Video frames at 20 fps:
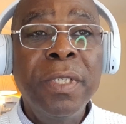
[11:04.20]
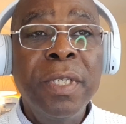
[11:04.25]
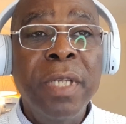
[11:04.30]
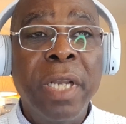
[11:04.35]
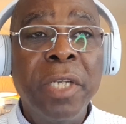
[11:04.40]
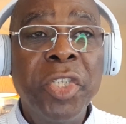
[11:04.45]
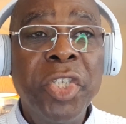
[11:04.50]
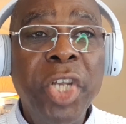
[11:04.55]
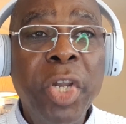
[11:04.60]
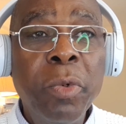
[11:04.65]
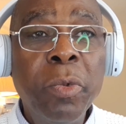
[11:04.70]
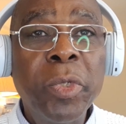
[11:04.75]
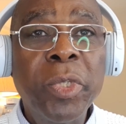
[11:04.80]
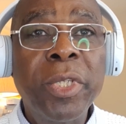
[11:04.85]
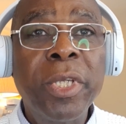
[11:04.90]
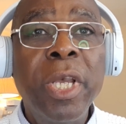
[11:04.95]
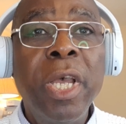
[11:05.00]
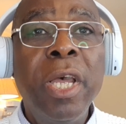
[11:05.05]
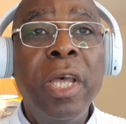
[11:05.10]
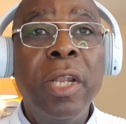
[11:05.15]

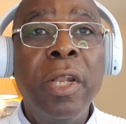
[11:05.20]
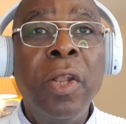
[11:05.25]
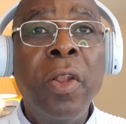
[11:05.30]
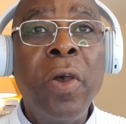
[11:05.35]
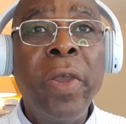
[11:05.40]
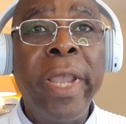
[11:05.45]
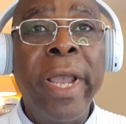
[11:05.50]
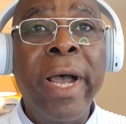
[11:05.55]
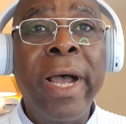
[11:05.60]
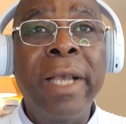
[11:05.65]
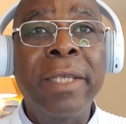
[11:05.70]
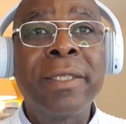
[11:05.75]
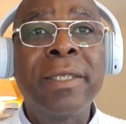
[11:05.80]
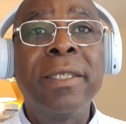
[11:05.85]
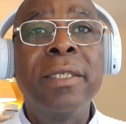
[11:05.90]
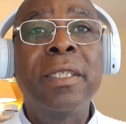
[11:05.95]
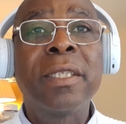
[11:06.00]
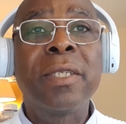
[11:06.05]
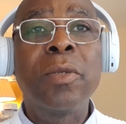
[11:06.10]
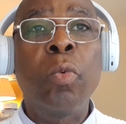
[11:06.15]
Ashemu's lawyer has
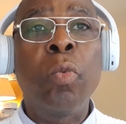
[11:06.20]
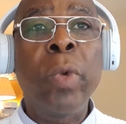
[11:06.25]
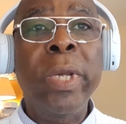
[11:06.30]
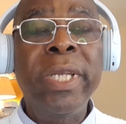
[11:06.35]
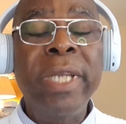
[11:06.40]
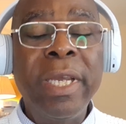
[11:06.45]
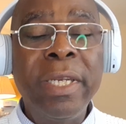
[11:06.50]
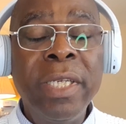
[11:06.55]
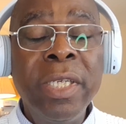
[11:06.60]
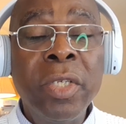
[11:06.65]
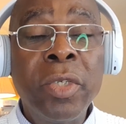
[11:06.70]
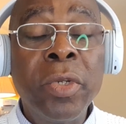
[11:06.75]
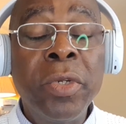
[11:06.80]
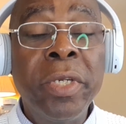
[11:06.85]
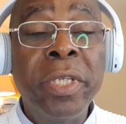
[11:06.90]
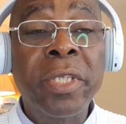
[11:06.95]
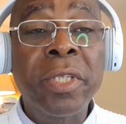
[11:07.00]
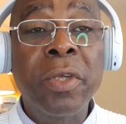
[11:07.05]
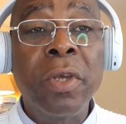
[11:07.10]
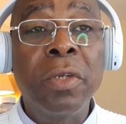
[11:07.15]
since waded into
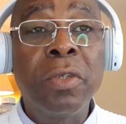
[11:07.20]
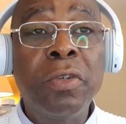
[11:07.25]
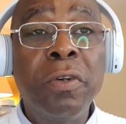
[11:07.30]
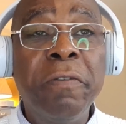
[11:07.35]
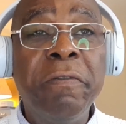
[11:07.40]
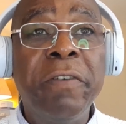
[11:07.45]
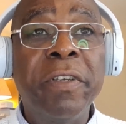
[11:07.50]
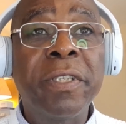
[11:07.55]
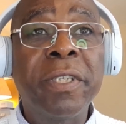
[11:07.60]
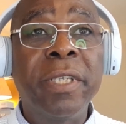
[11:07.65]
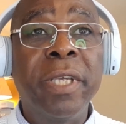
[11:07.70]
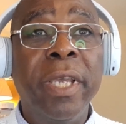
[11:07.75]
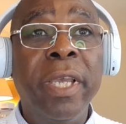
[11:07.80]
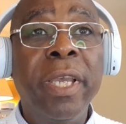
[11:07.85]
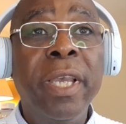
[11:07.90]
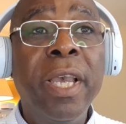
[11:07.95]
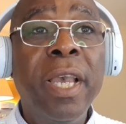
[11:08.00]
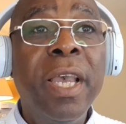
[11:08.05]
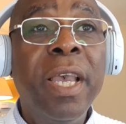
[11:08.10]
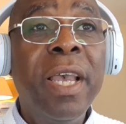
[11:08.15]
this controversy
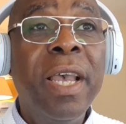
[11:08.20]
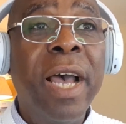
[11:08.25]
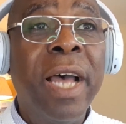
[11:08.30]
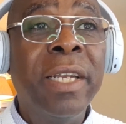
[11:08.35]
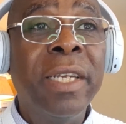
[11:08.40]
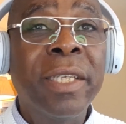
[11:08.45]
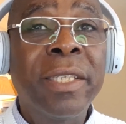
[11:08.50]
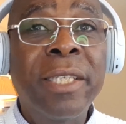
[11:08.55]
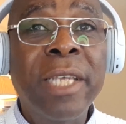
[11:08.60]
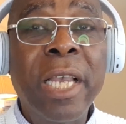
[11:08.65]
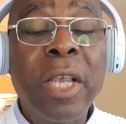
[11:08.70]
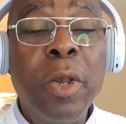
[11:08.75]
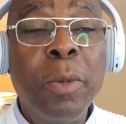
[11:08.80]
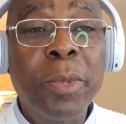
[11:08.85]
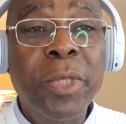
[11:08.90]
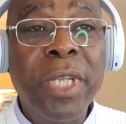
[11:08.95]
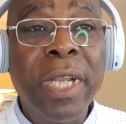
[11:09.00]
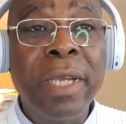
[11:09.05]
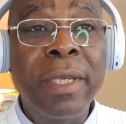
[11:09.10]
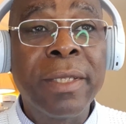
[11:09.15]
and the
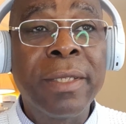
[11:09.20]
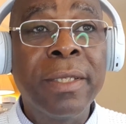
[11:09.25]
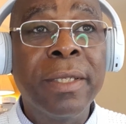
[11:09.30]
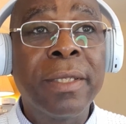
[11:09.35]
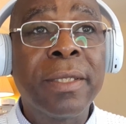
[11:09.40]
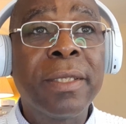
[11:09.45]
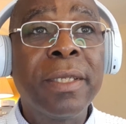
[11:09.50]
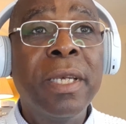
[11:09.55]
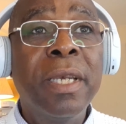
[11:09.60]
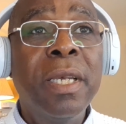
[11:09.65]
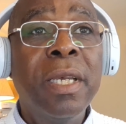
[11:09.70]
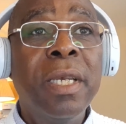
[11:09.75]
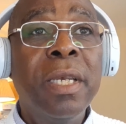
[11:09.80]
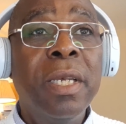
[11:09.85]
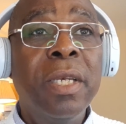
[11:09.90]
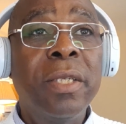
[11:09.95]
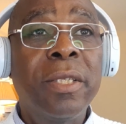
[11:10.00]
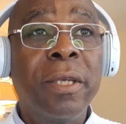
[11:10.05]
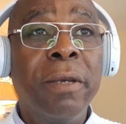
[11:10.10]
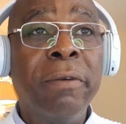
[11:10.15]
circumstances
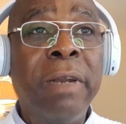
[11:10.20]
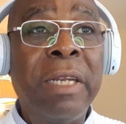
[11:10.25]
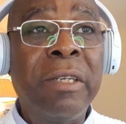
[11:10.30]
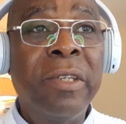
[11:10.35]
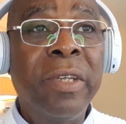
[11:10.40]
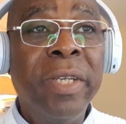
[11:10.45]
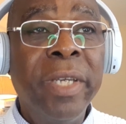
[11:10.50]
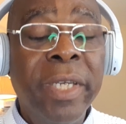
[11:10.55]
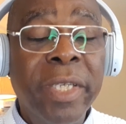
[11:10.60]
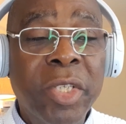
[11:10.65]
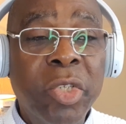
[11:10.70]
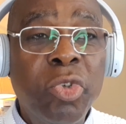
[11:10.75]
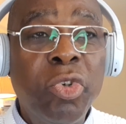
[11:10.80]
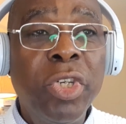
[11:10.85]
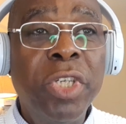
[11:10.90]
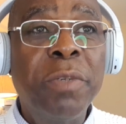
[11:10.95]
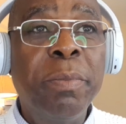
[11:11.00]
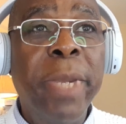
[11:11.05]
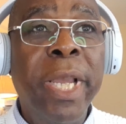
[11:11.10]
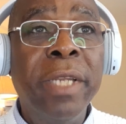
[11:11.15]
surrounding his
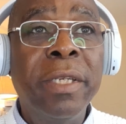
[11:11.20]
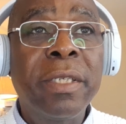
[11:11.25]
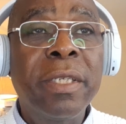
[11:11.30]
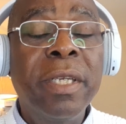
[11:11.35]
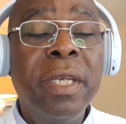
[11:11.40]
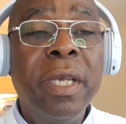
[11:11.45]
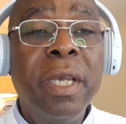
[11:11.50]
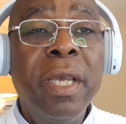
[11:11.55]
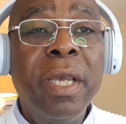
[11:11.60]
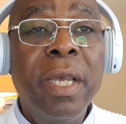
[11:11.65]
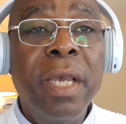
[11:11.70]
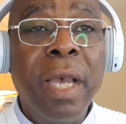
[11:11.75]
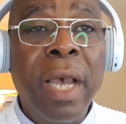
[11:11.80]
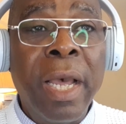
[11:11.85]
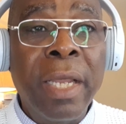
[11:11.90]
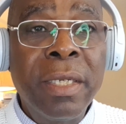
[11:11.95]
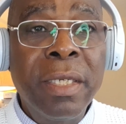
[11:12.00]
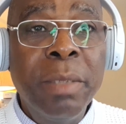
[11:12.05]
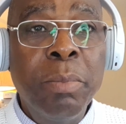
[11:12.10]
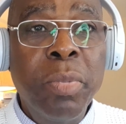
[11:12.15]
treatment
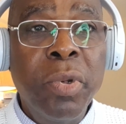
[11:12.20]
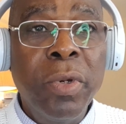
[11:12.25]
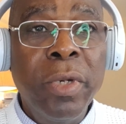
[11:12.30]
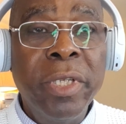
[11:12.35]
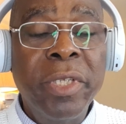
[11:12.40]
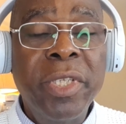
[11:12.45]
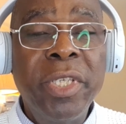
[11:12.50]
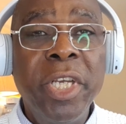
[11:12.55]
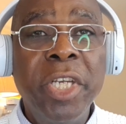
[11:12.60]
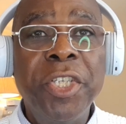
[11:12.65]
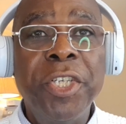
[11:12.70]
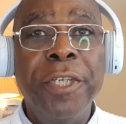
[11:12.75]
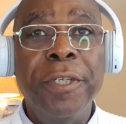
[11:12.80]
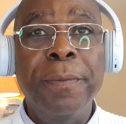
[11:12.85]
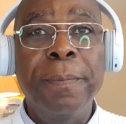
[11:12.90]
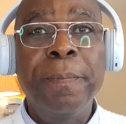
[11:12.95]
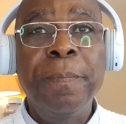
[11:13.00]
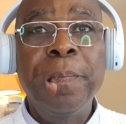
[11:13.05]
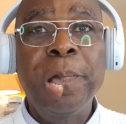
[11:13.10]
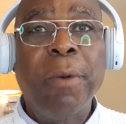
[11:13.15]
at the police station.
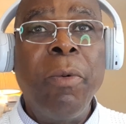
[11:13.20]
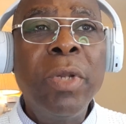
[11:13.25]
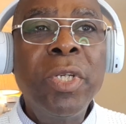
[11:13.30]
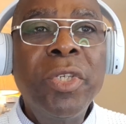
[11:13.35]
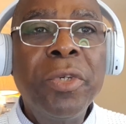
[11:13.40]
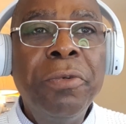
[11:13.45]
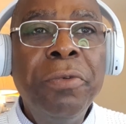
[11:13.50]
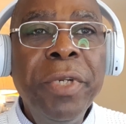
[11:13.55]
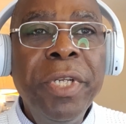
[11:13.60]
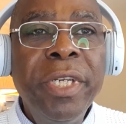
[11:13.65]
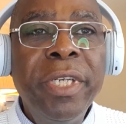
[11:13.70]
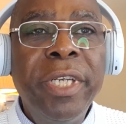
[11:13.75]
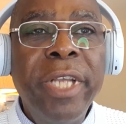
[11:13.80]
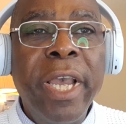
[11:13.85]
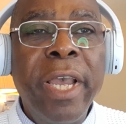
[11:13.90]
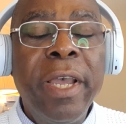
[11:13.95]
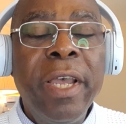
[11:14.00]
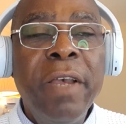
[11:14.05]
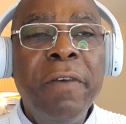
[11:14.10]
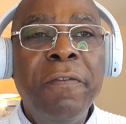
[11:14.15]
I want to read
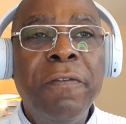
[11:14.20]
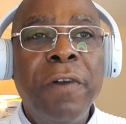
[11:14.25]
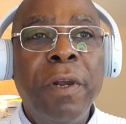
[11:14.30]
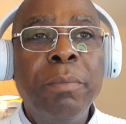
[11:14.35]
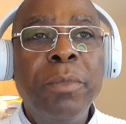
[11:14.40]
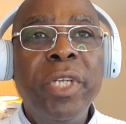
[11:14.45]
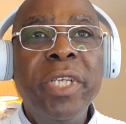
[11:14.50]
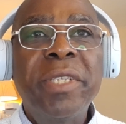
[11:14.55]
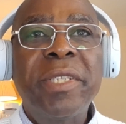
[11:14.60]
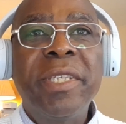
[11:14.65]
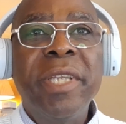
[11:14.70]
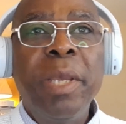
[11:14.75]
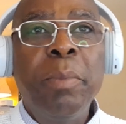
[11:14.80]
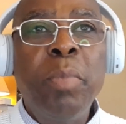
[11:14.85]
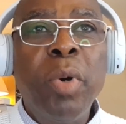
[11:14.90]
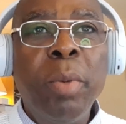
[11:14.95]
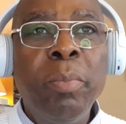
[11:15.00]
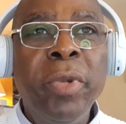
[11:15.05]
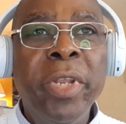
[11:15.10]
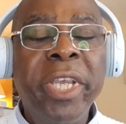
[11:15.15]
the, from ThisDay
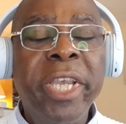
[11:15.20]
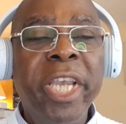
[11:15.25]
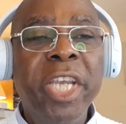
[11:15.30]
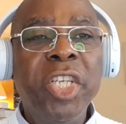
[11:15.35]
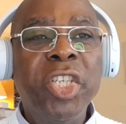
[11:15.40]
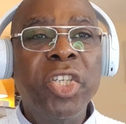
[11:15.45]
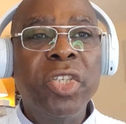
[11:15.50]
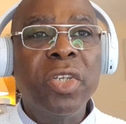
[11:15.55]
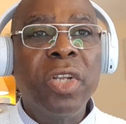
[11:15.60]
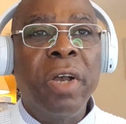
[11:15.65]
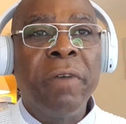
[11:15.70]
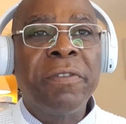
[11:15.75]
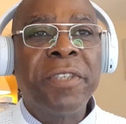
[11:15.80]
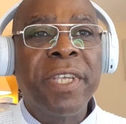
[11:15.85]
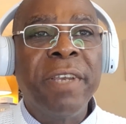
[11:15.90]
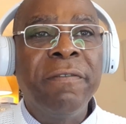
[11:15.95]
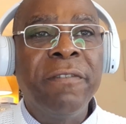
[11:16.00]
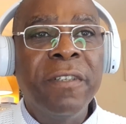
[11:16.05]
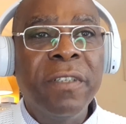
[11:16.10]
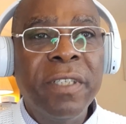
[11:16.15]
publication of
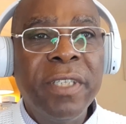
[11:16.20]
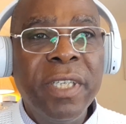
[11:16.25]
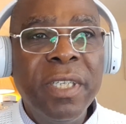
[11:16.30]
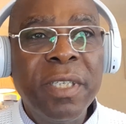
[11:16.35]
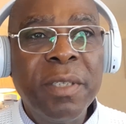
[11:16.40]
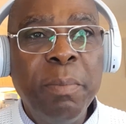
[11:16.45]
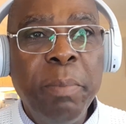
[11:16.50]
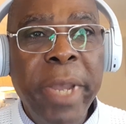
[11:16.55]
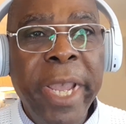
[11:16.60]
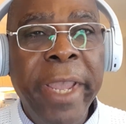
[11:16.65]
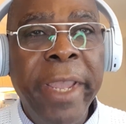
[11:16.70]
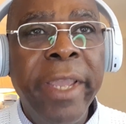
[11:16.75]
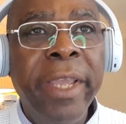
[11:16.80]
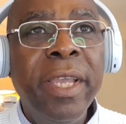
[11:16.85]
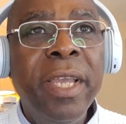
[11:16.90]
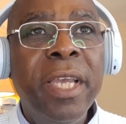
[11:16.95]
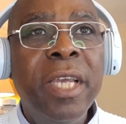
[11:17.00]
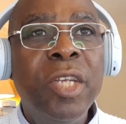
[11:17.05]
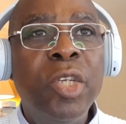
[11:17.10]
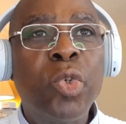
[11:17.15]
17th May
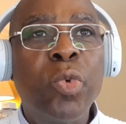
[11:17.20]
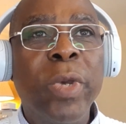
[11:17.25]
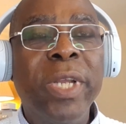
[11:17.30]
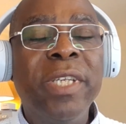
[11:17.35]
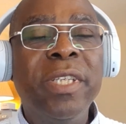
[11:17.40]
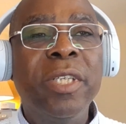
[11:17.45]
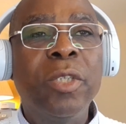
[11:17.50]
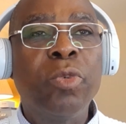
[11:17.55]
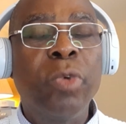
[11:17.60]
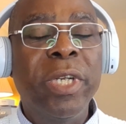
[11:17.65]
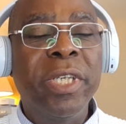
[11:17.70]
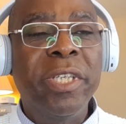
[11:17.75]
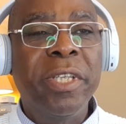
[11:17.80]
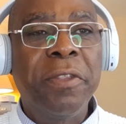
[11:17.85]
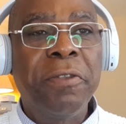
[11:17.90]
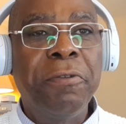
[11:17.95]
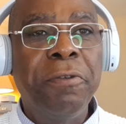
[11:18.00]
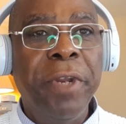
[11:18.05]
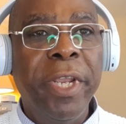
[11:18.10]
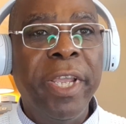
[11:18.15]

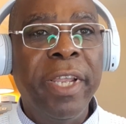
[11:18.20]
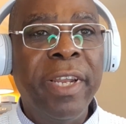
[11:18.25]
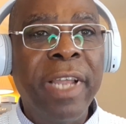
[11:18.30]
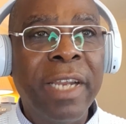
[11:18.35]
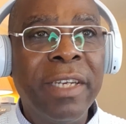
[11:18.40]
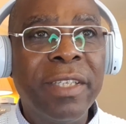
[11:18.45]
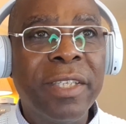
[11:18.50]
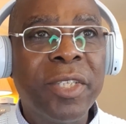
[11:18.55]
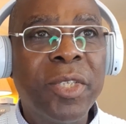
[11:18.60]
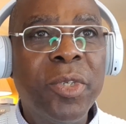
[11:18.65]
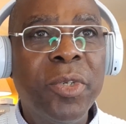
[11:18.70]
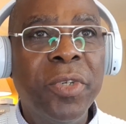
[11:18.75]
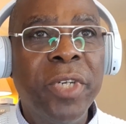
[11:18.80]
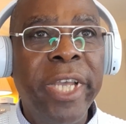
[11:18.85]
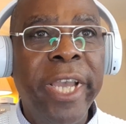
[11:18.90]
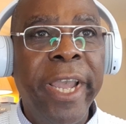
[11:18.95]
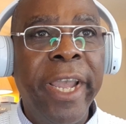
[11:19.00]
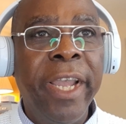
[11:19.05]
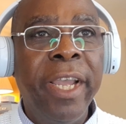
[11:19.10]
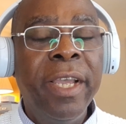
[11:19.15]
2023, that is
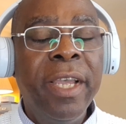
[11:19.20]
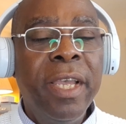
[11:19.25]
today.